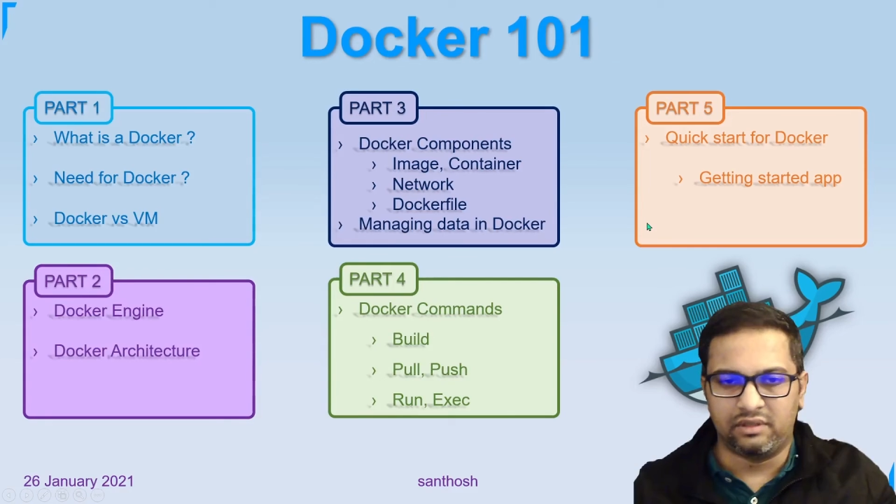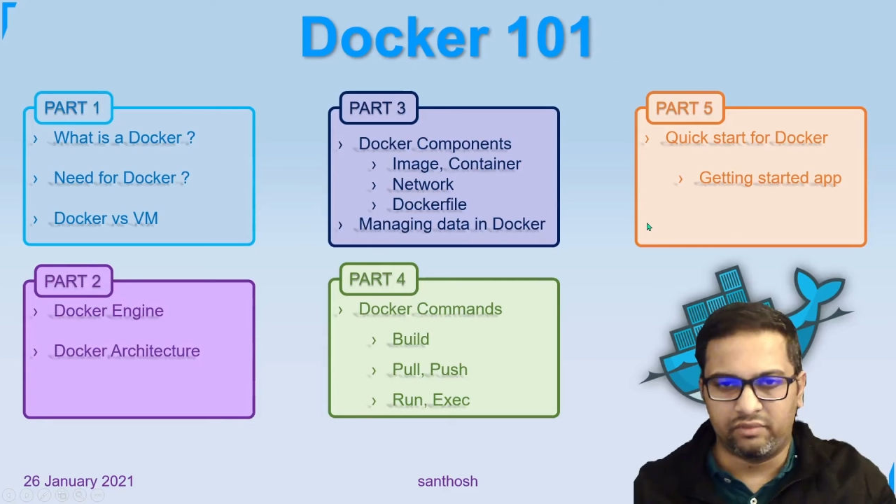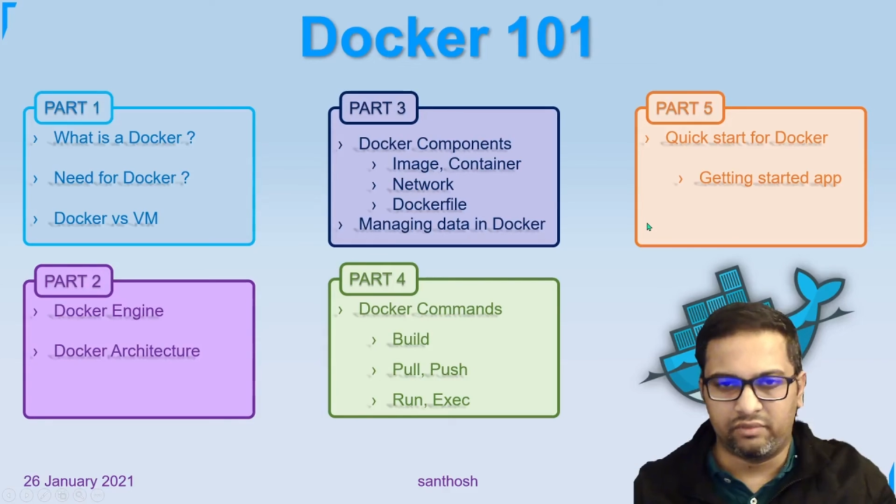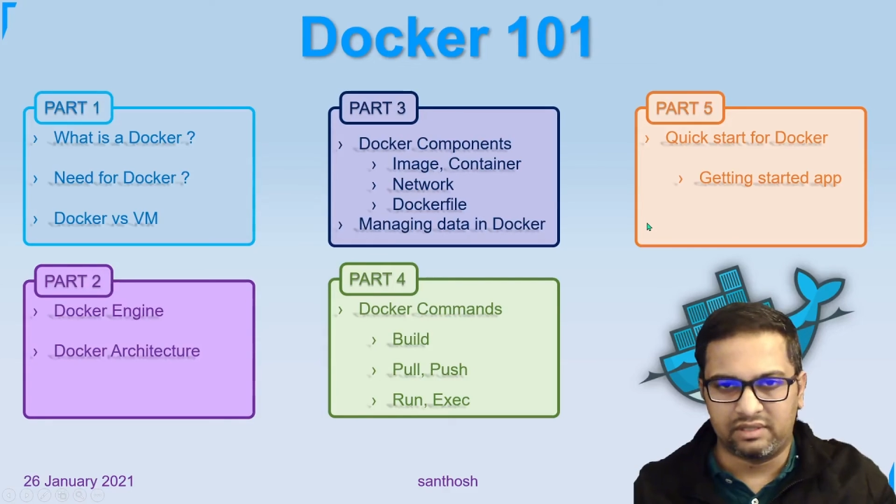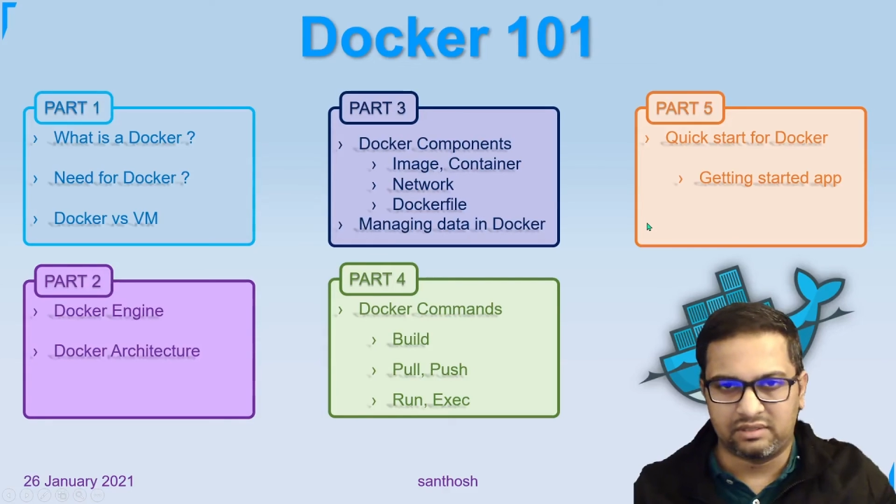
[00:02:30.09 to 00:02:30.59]
the
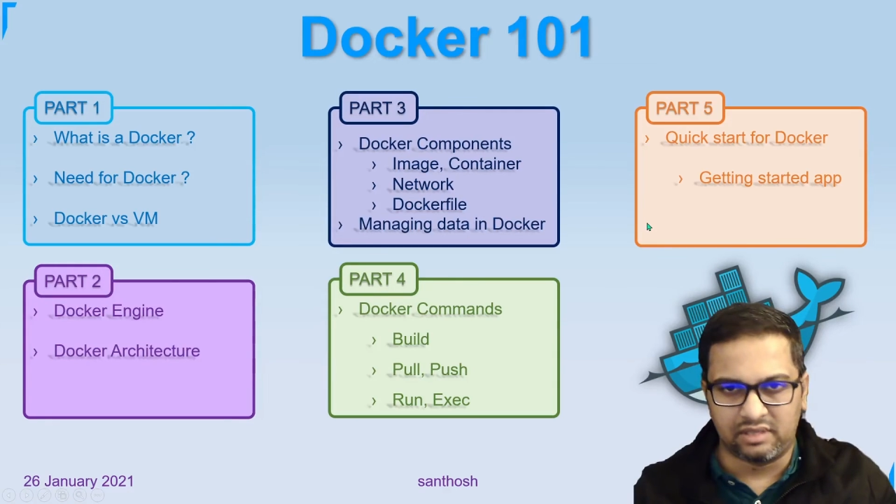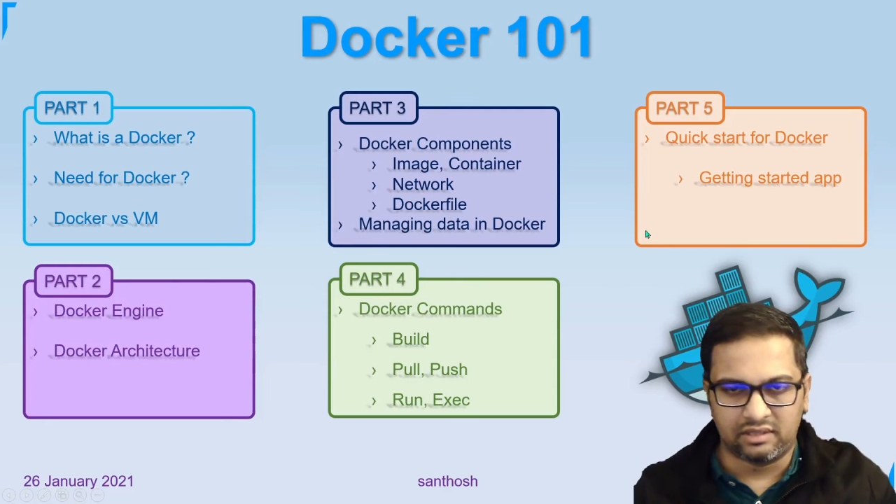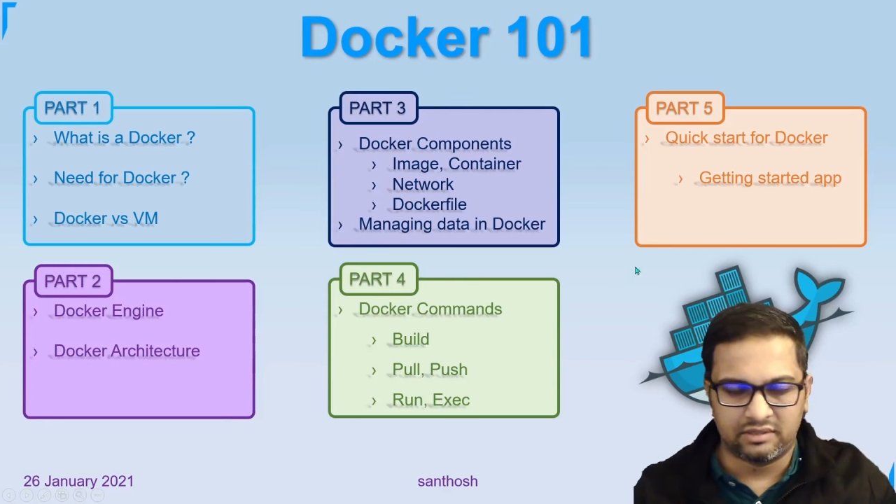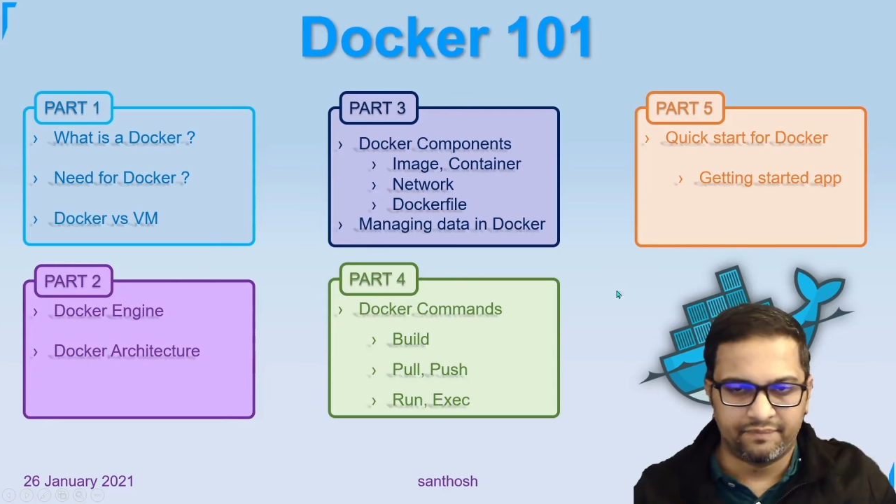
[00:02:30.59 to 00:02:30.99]
quick start.